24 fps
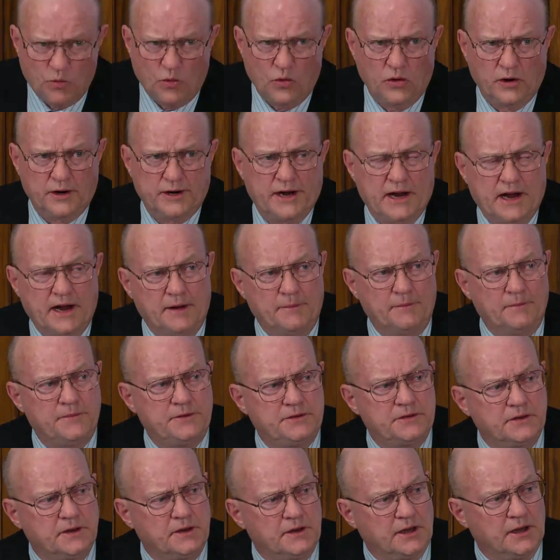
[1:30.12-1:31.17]
war-gamed
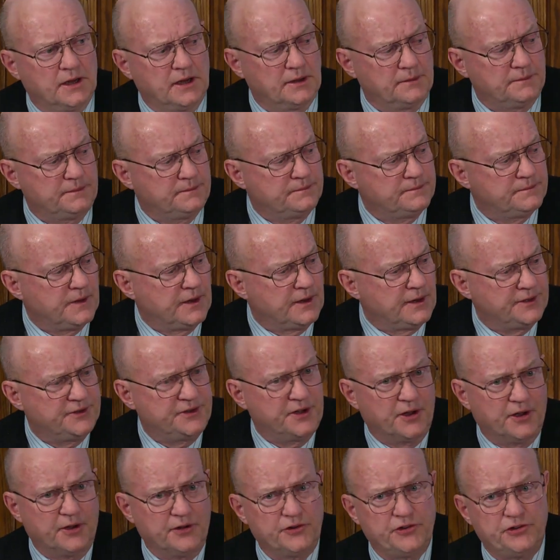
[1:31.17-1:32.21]
ad
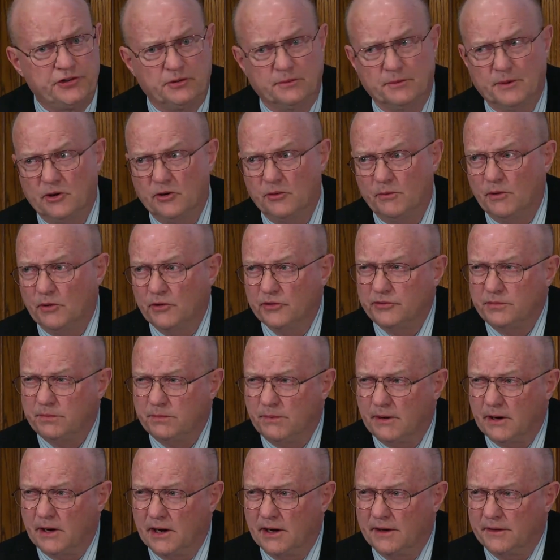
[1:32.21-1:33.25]
nauseum almost
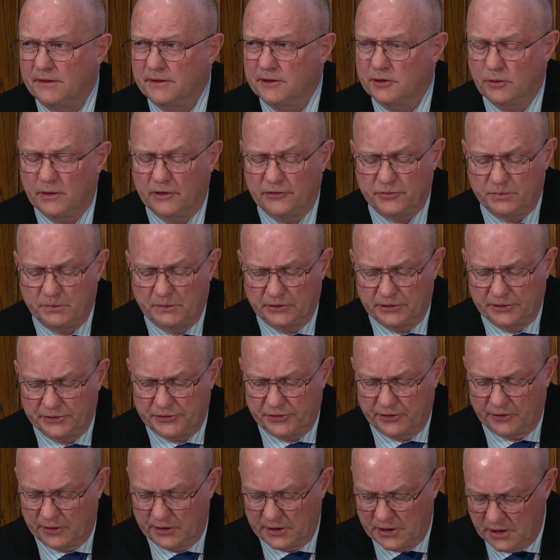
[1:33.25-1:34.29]
by the U.S.
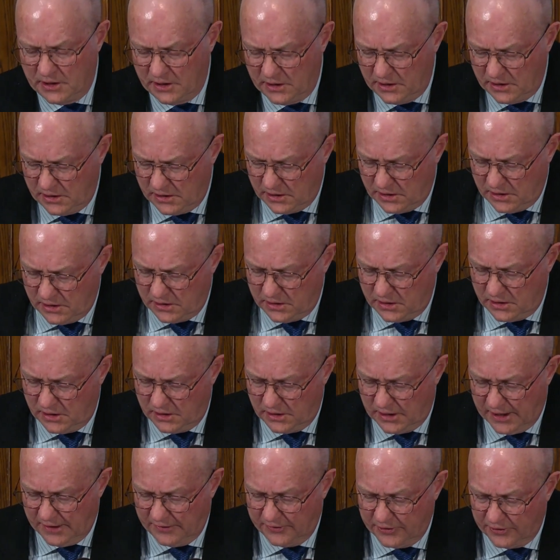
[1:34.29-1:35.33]
military.
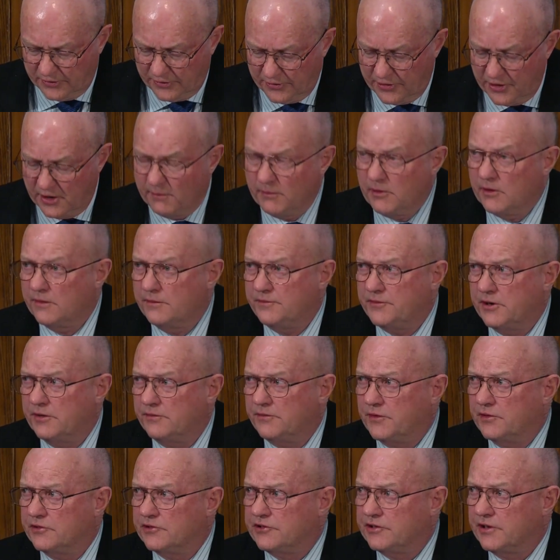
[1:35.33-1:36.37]
And there are a number of
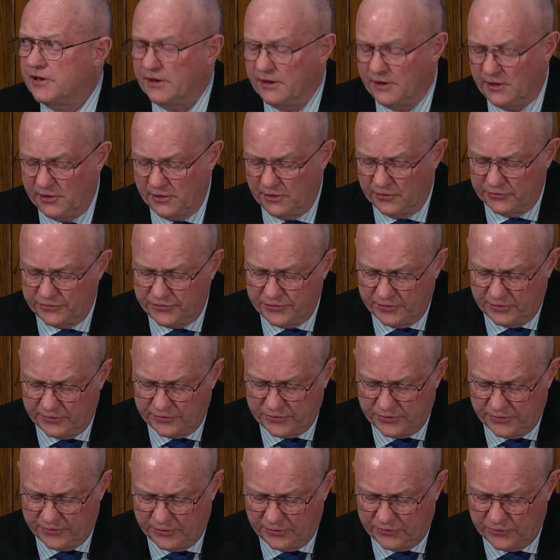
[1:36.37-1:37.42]
different scenarios.
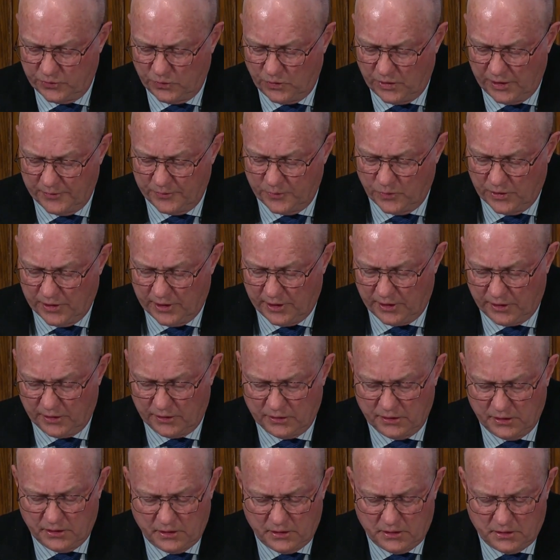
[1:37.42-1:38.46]
There's one where
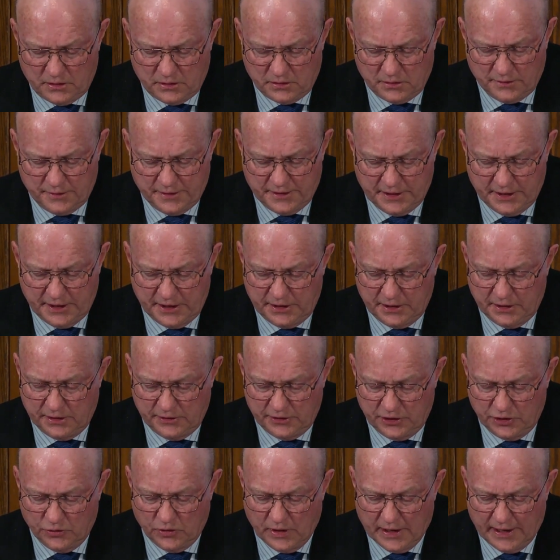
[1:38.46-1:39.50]
the
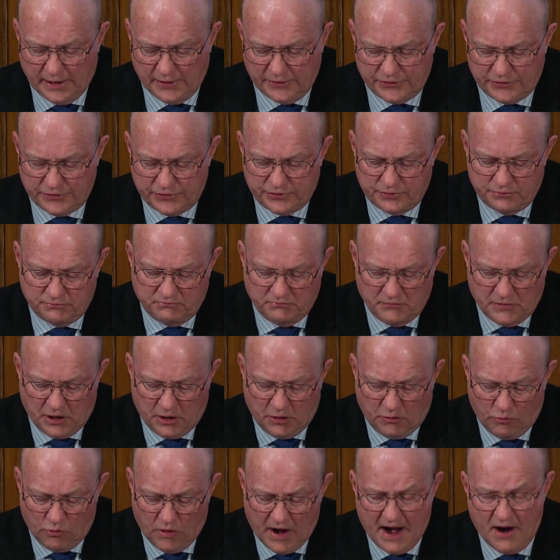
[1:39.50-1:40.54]
U.S.
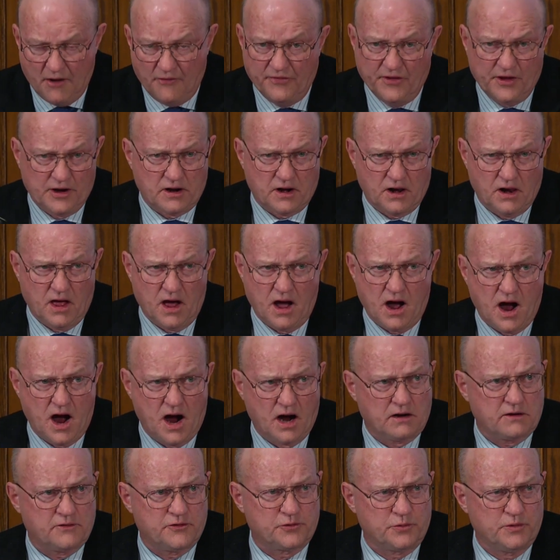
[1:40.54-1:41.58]

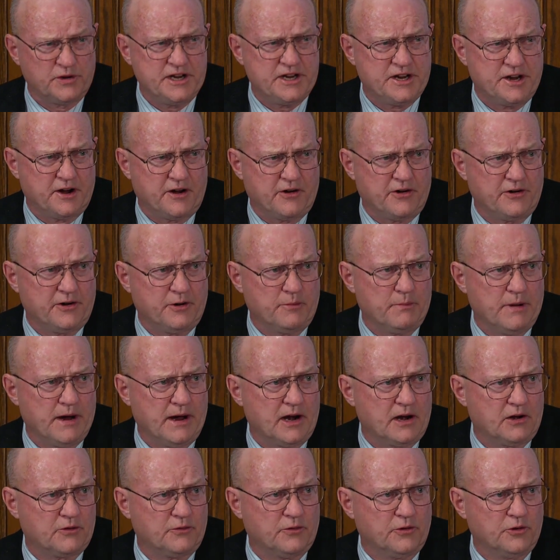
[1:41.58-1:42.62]
around-the-clock, 3-carrier
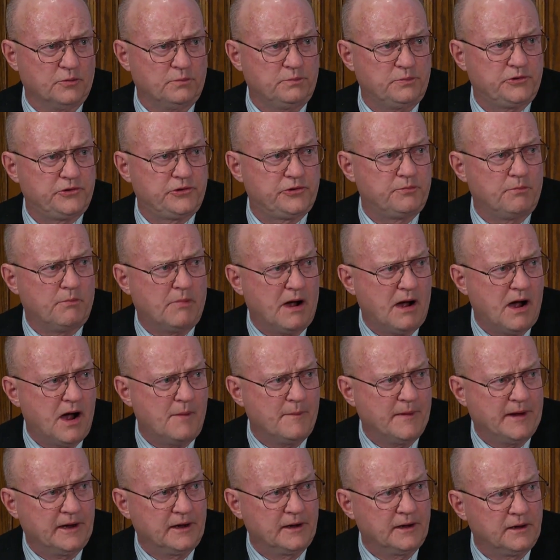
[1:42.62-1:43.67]
battle groups
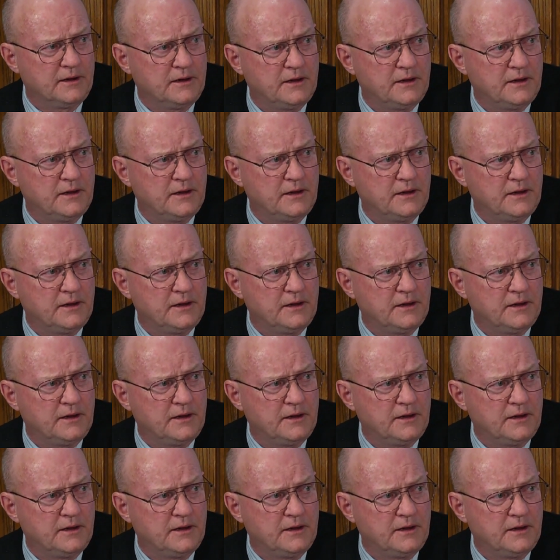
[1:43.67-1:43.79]
bombing